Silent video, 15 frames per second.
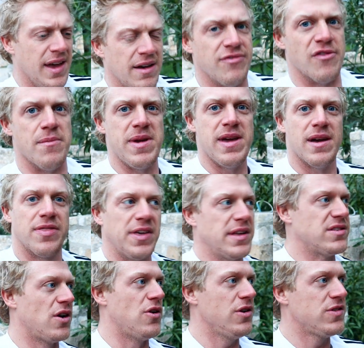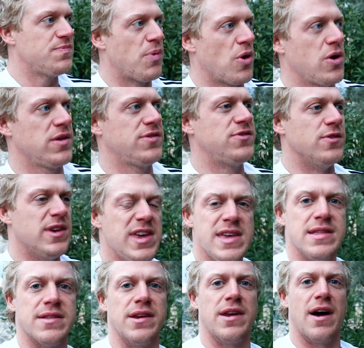For me, I think the hardest part is to
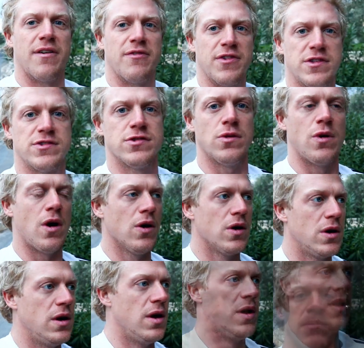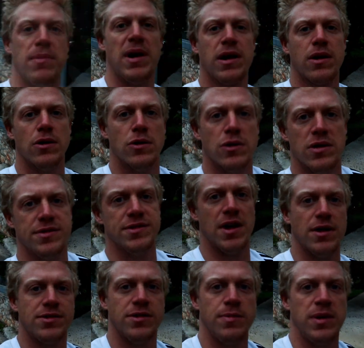eat enough. It's so hard. But my goal is
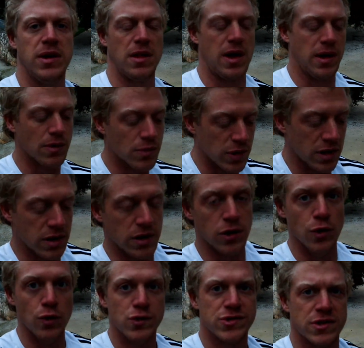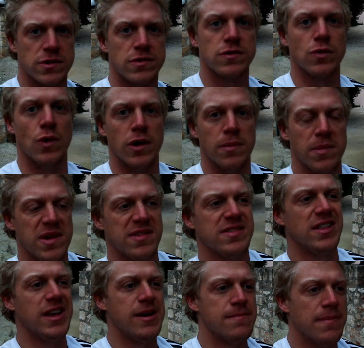not to be like really huge. I just want to be
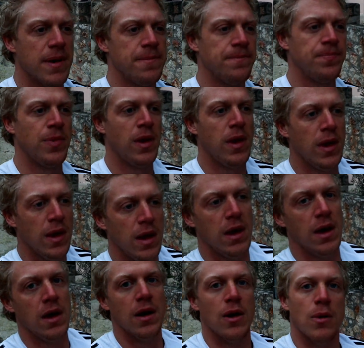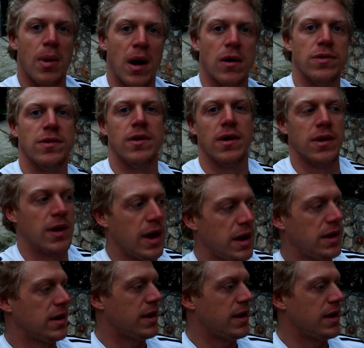slim, about 80